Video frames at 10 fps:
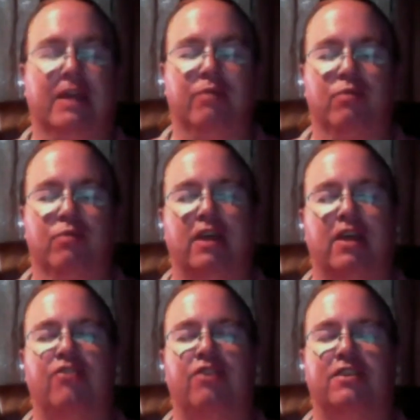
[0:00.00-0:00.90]
really
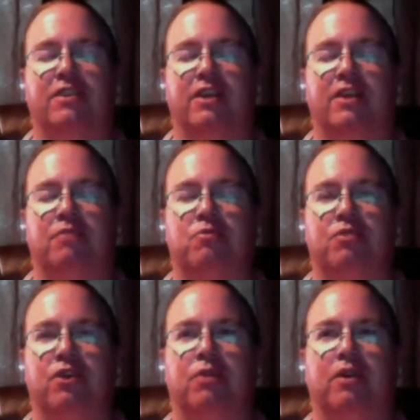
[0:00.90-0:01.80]
interesting
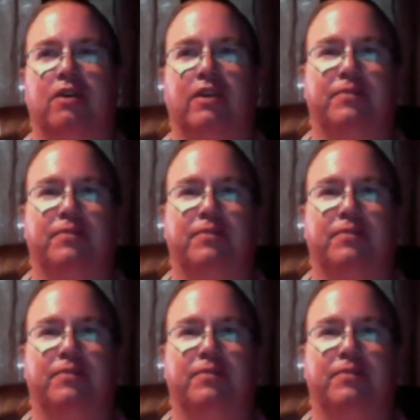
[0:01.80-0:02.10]
really quickly.